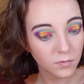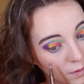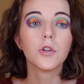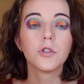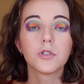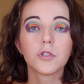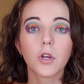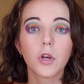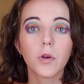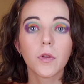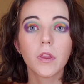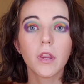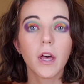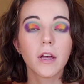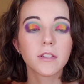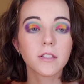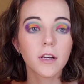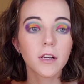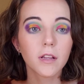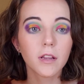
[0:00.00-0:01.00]
So
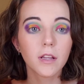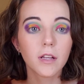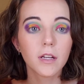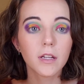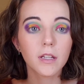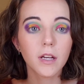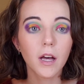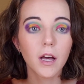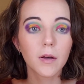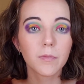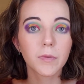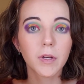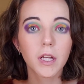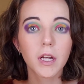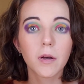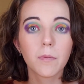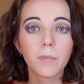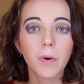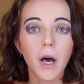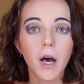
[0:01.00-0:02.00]
that's our look. I'm
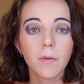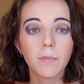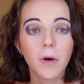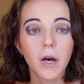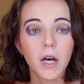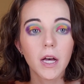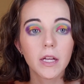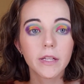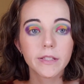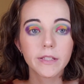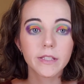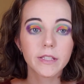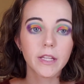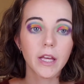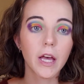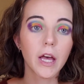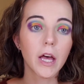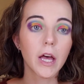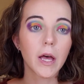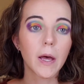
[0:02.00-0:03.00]
gonna pop on
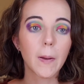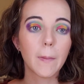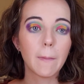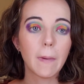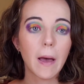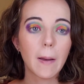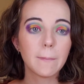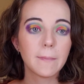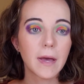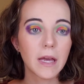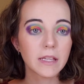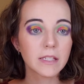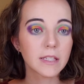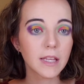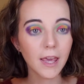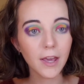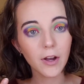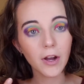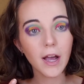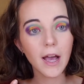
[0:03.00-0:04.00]
some
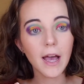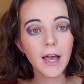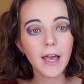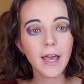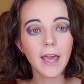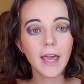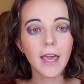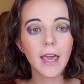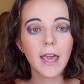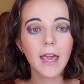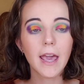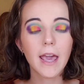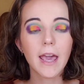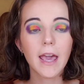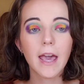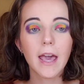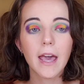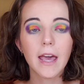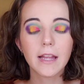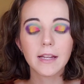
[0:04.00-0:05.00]
mascara
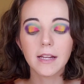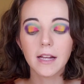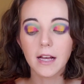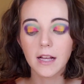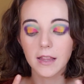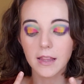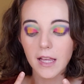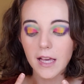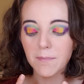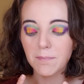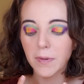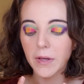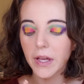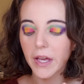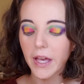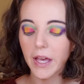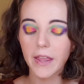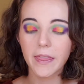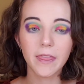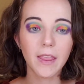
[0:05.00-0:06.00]
and a lip,
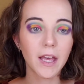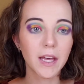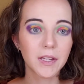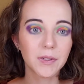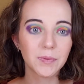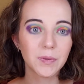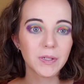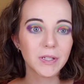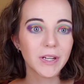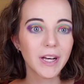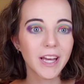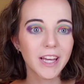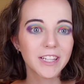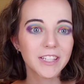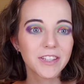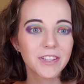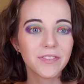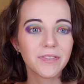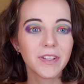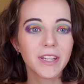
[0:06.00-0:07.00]
and then we'll
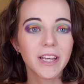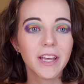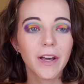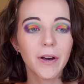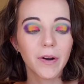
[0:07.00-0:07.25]
end the video